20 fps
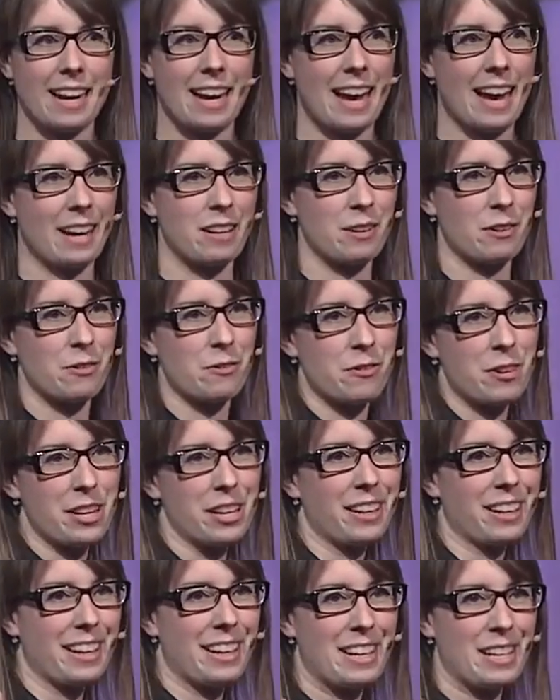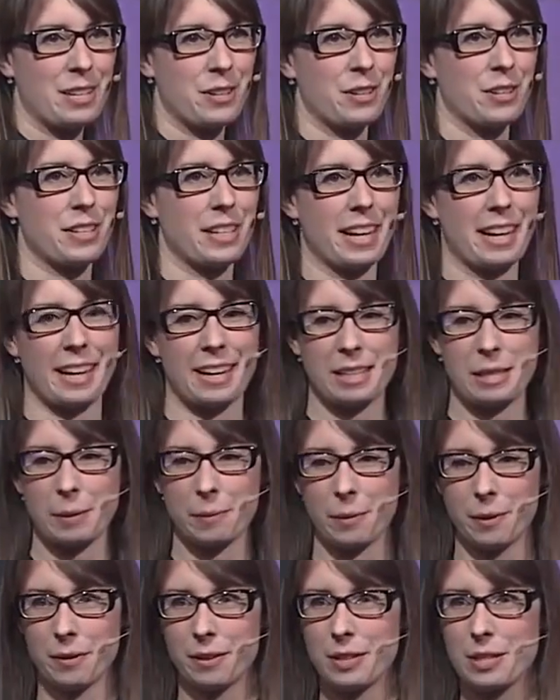I had a really interesting
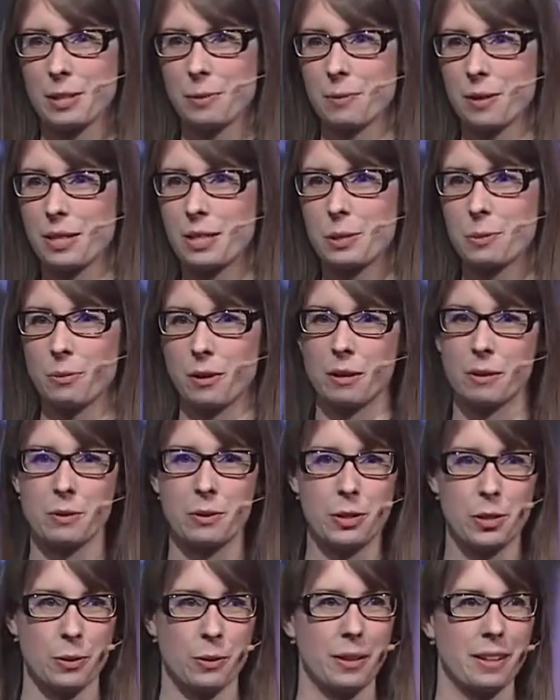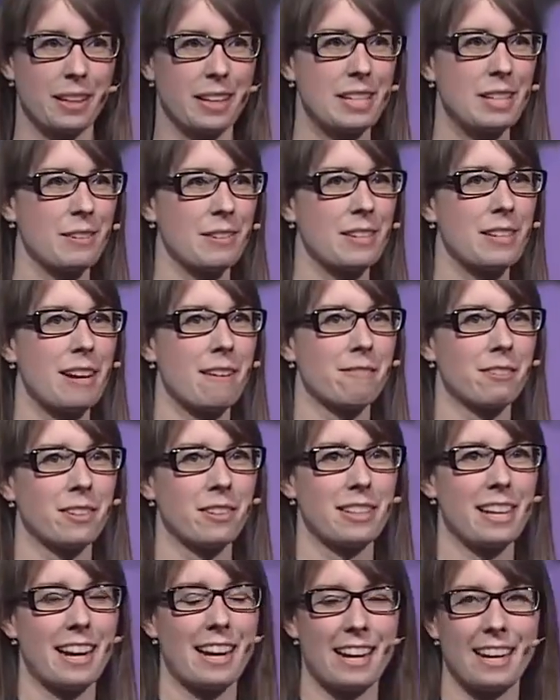experience once where I was doing this for several
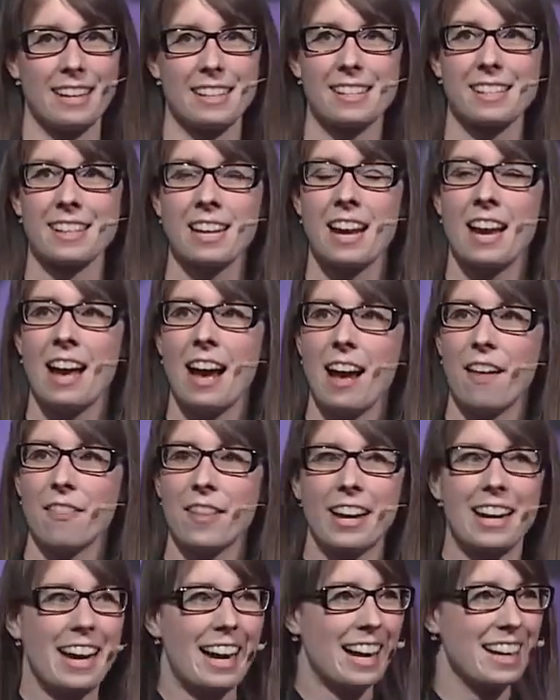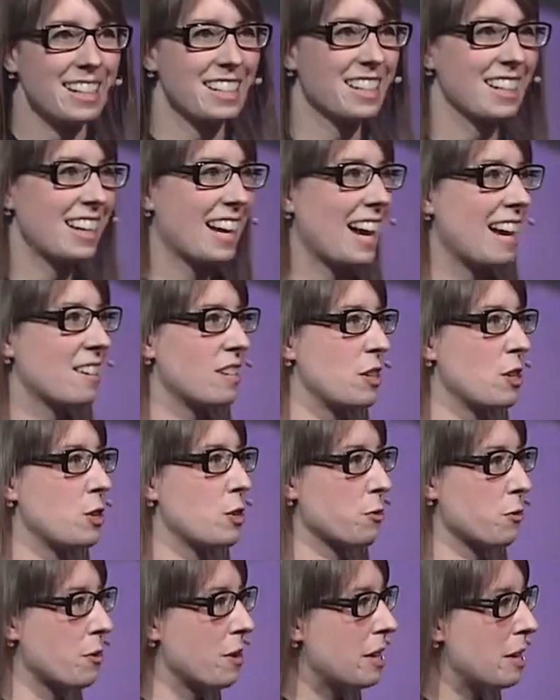days, and then I actually had a
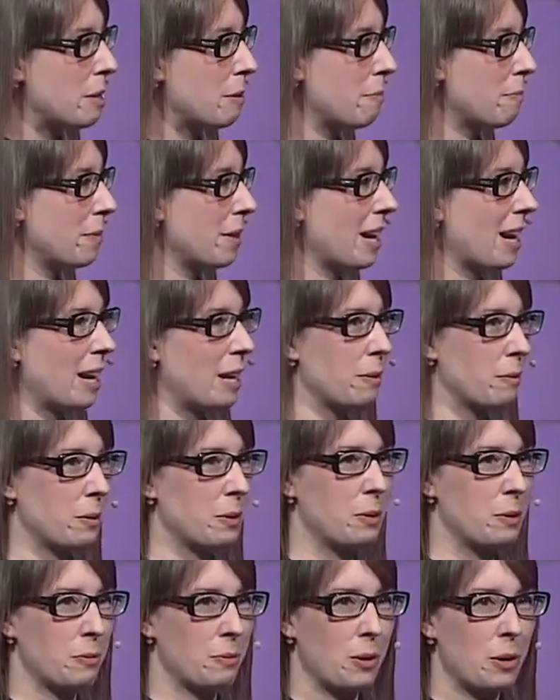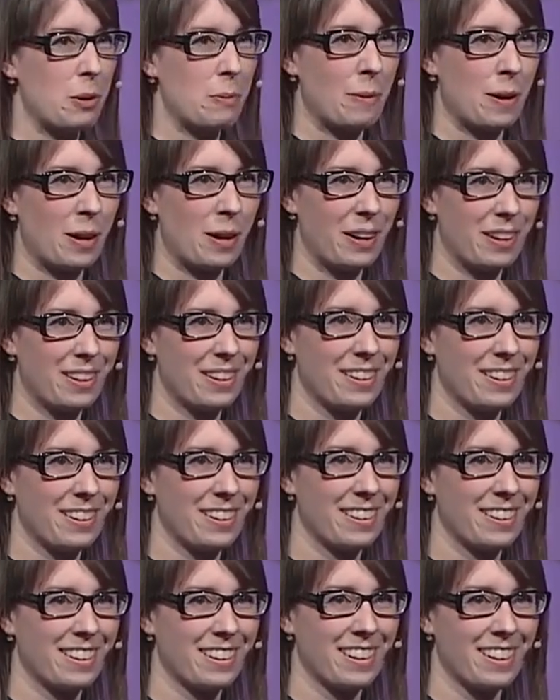dream that I was the robot.
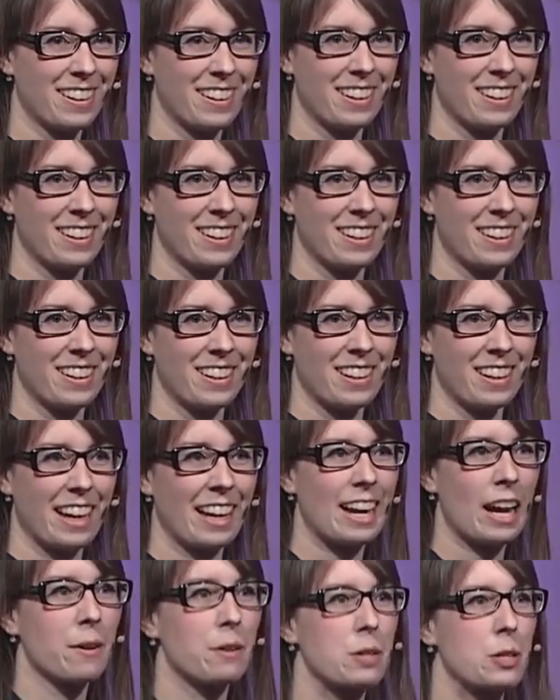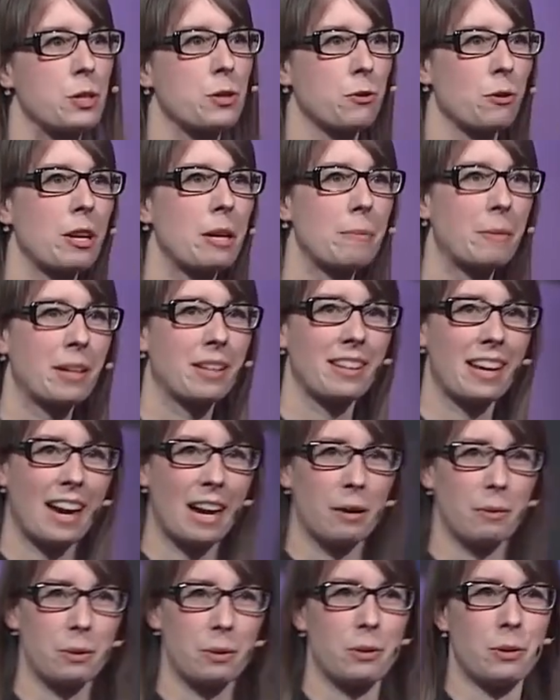Like, I was dreaming that
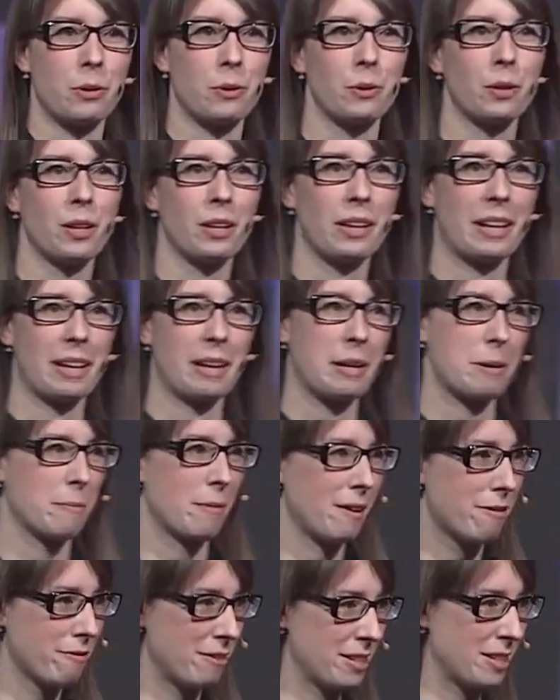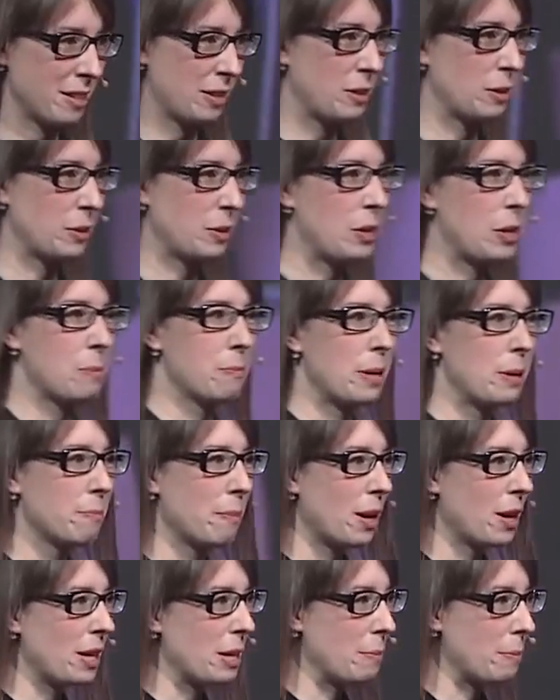I was no longer in my physical human
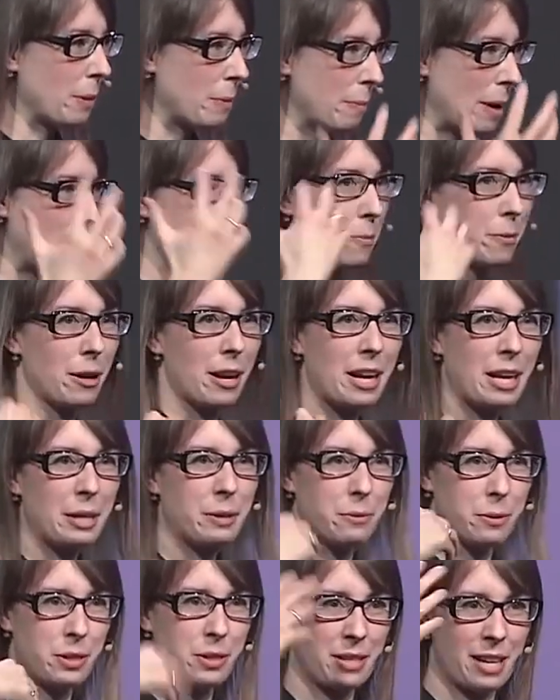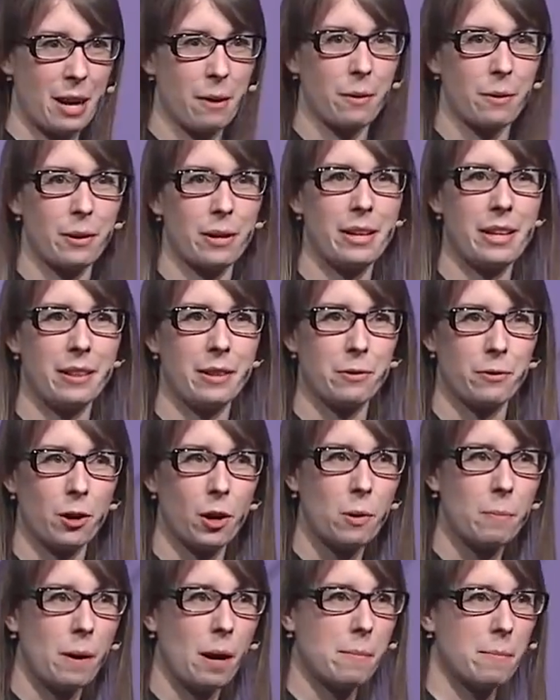body, but my brain was now in the
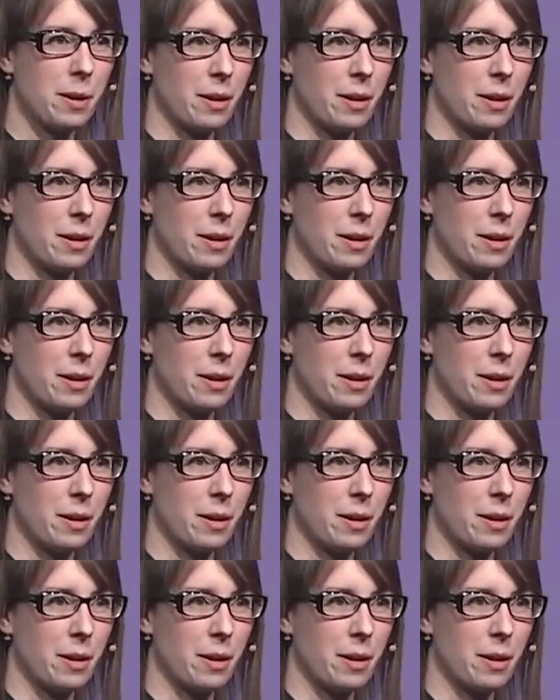robot